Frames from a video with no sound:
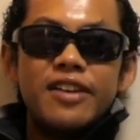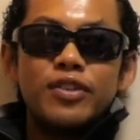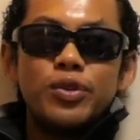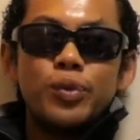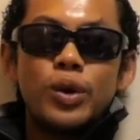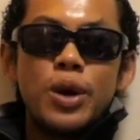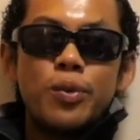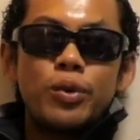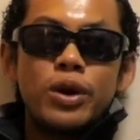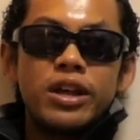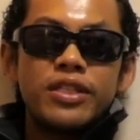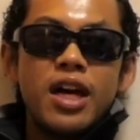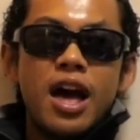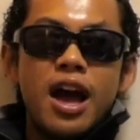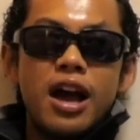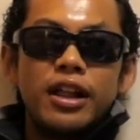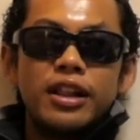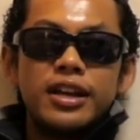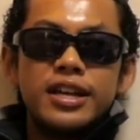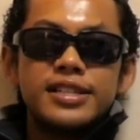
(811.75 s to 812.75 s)
even when I'm
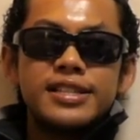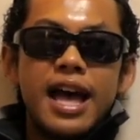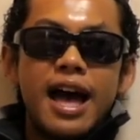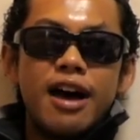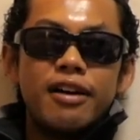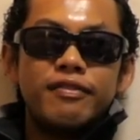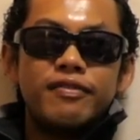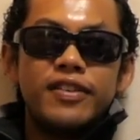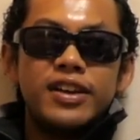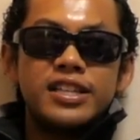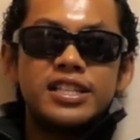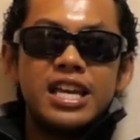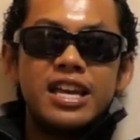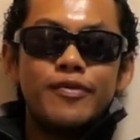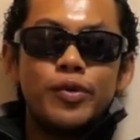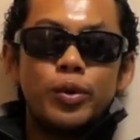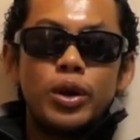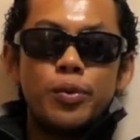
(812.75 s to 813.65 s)
wearing the ugliest outfits,